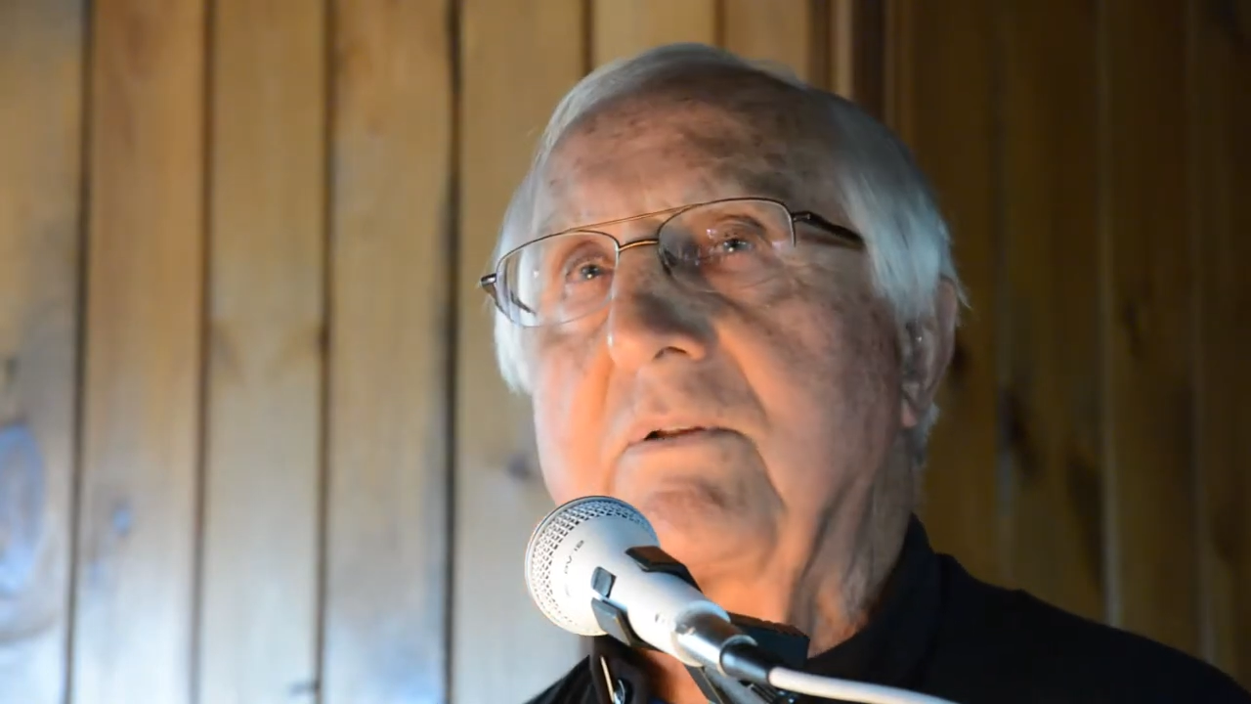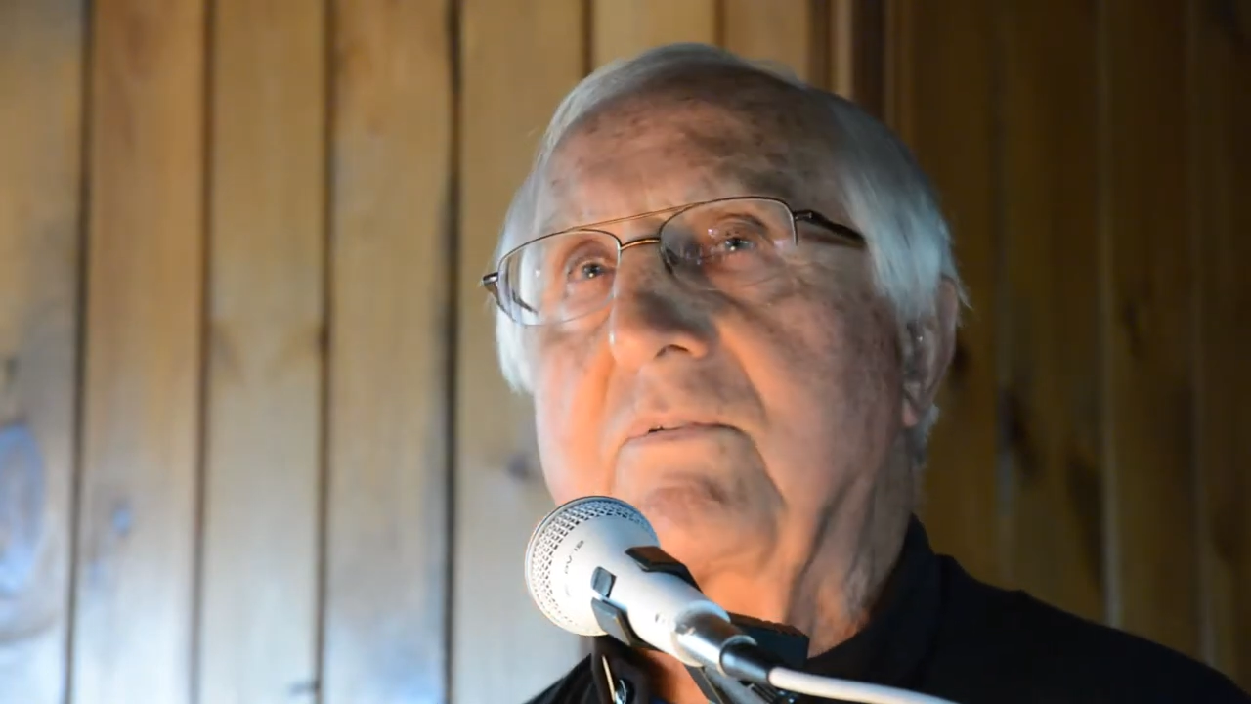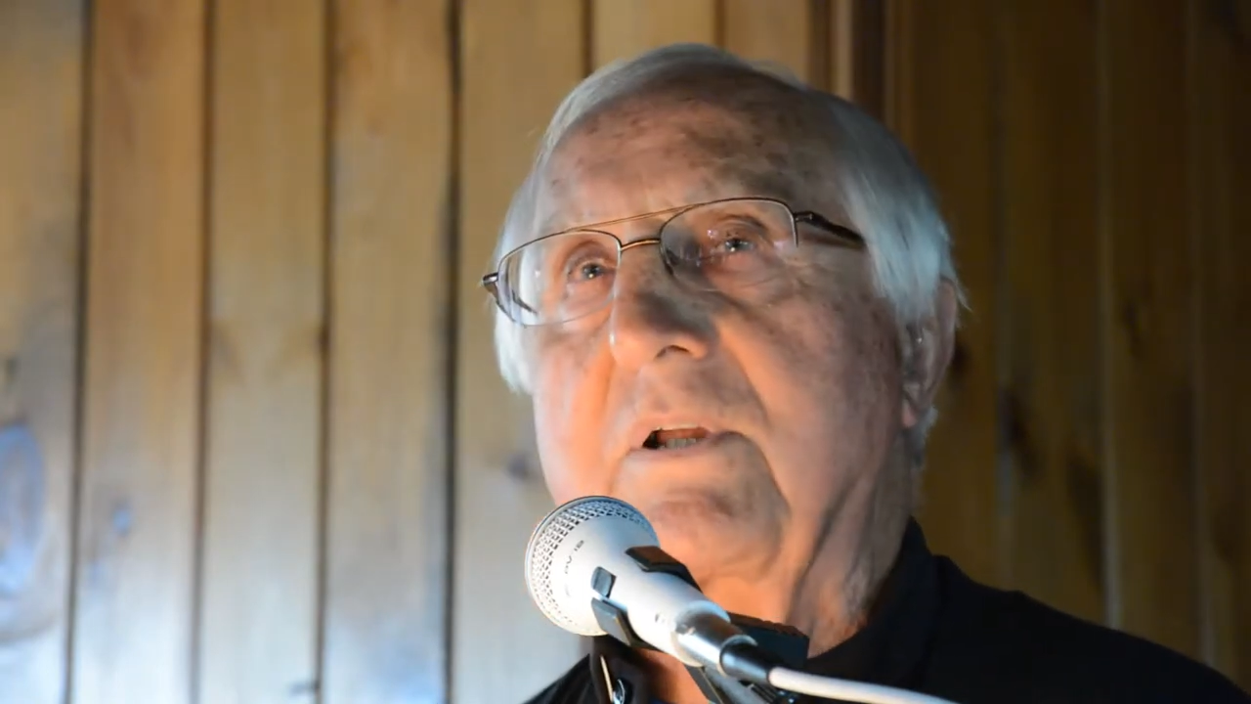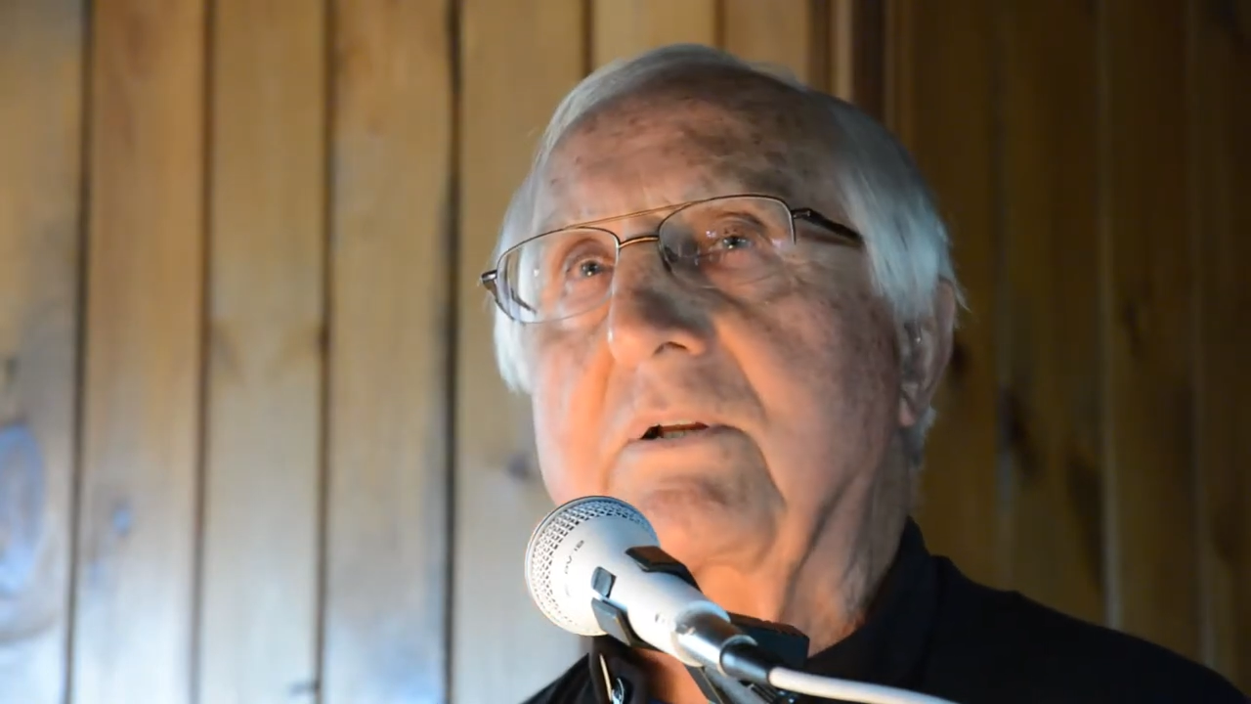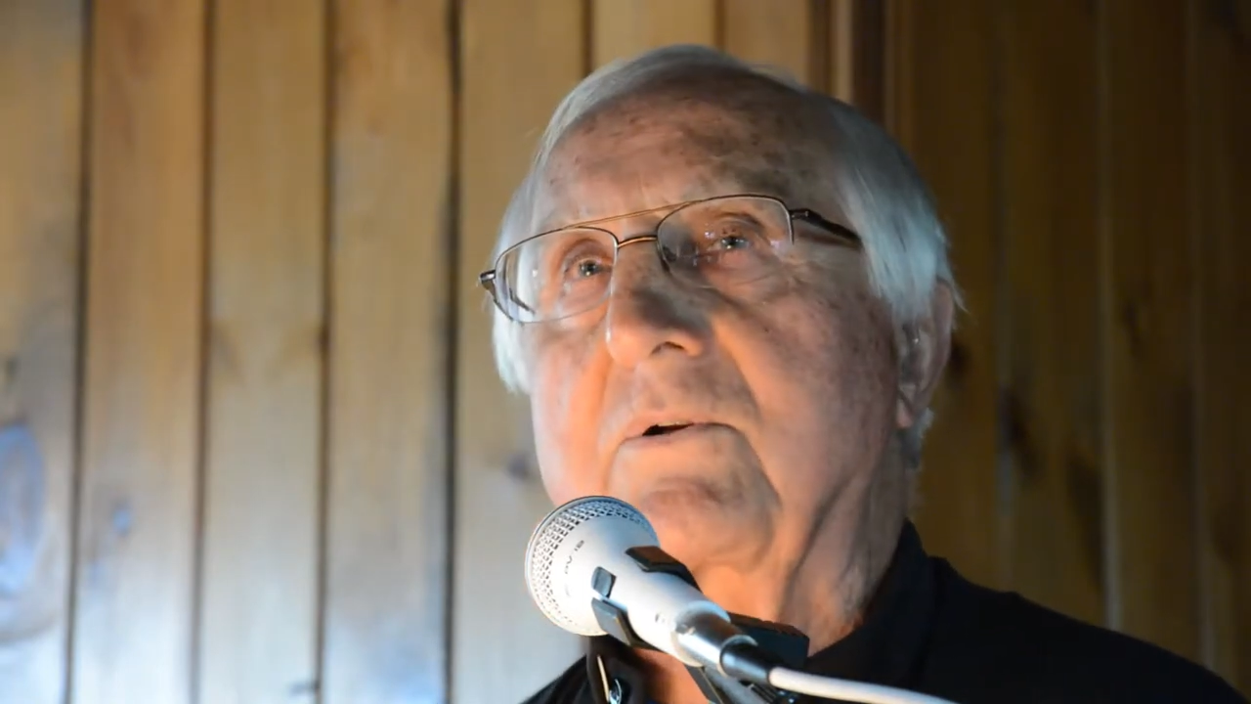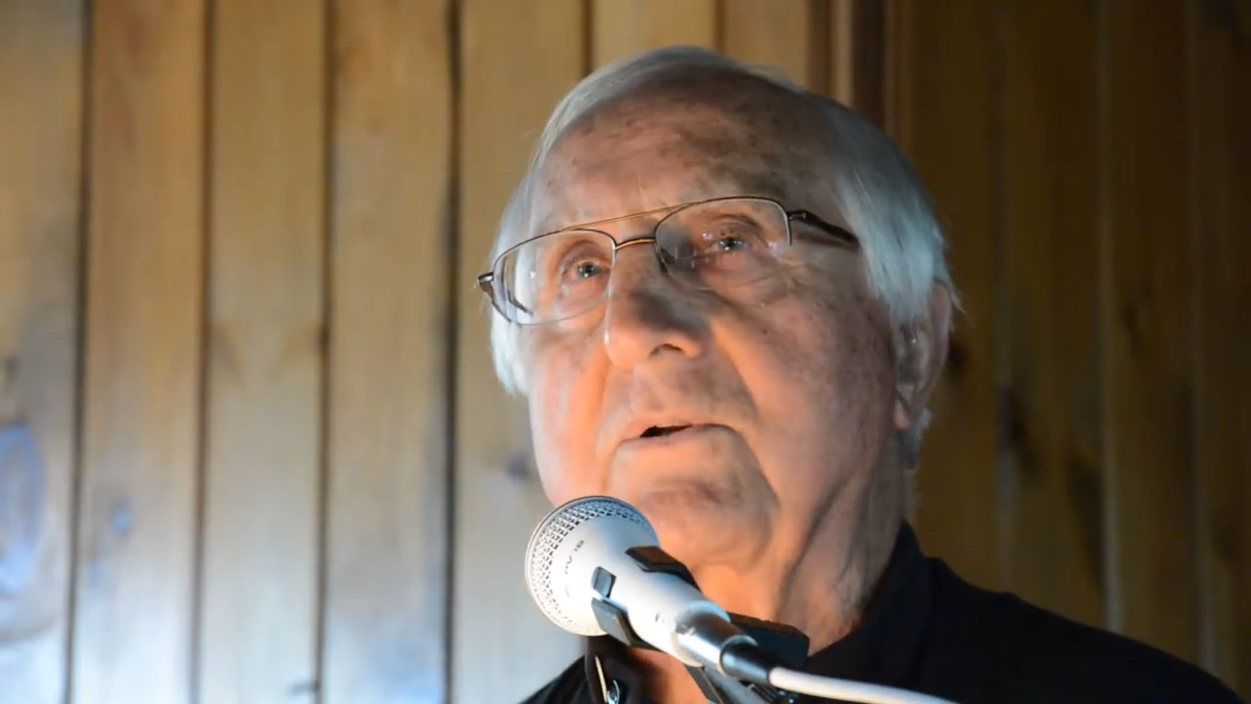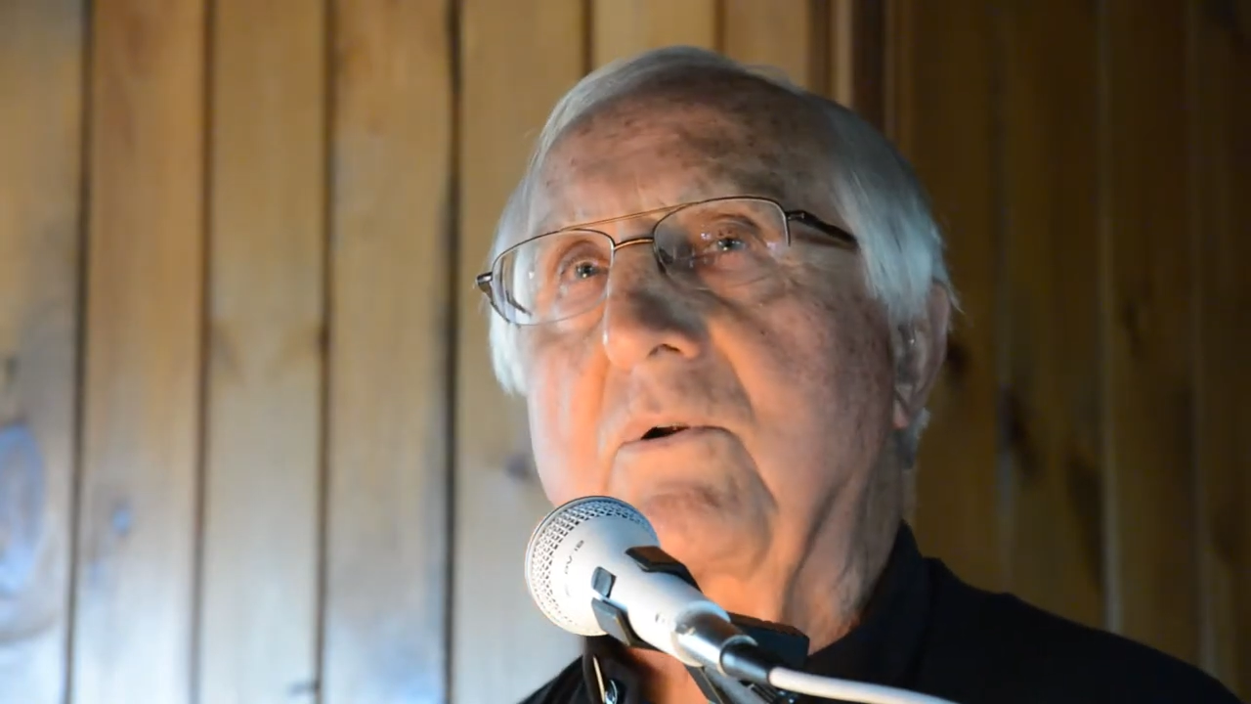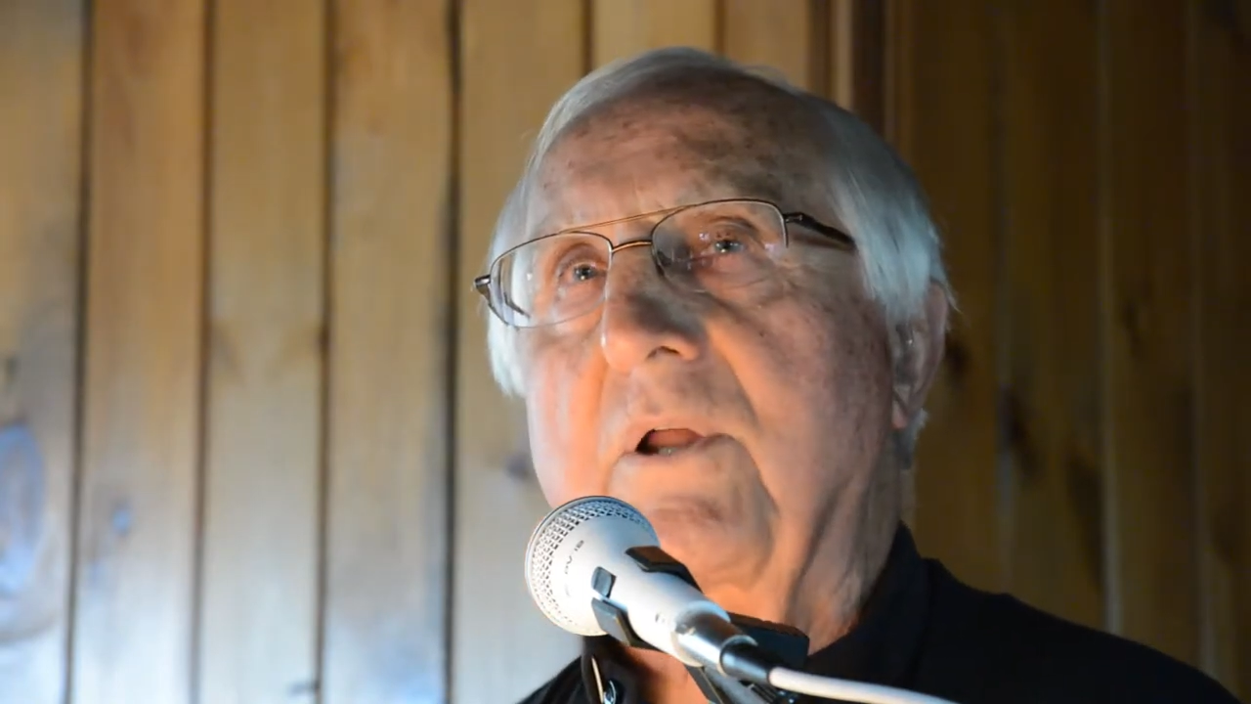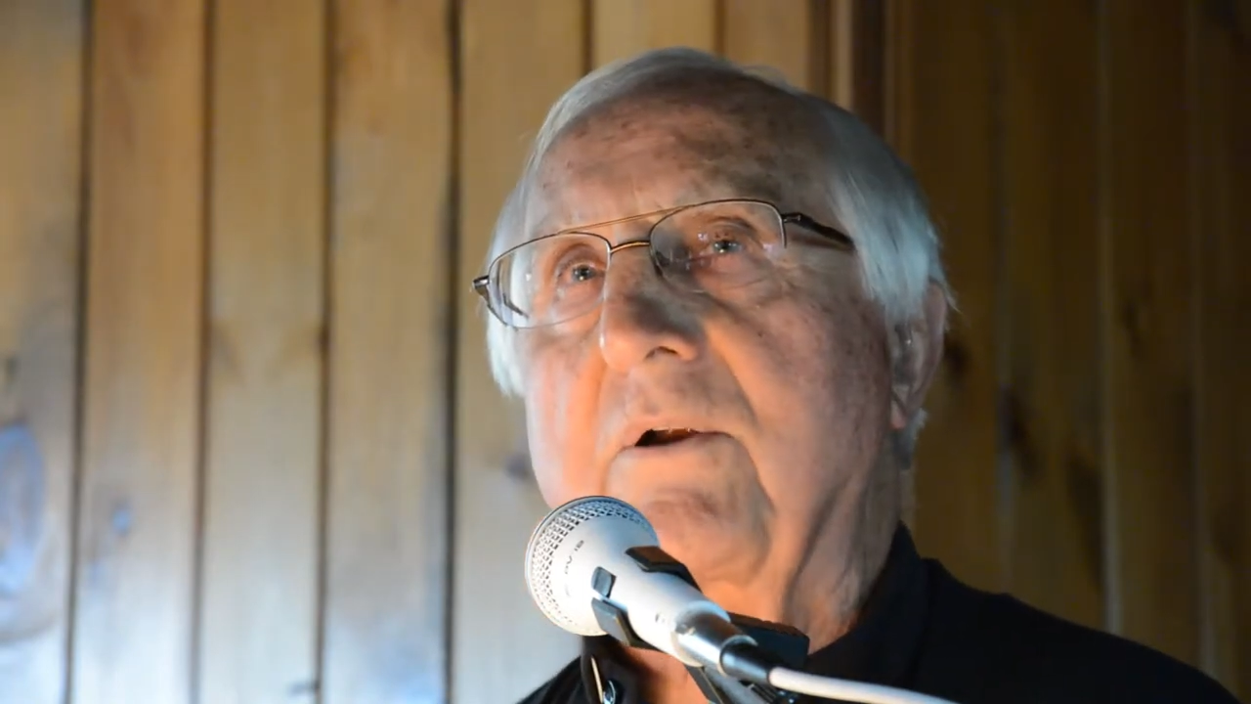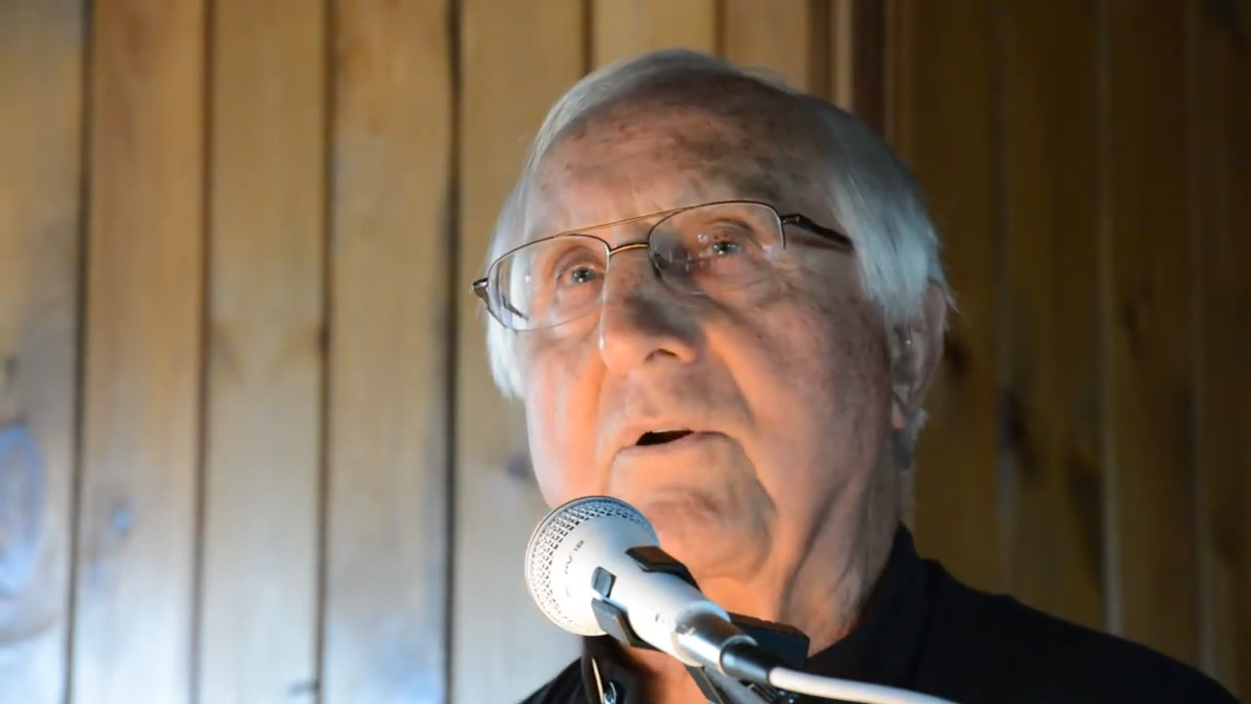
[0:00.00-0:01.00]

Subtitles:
encyclical letter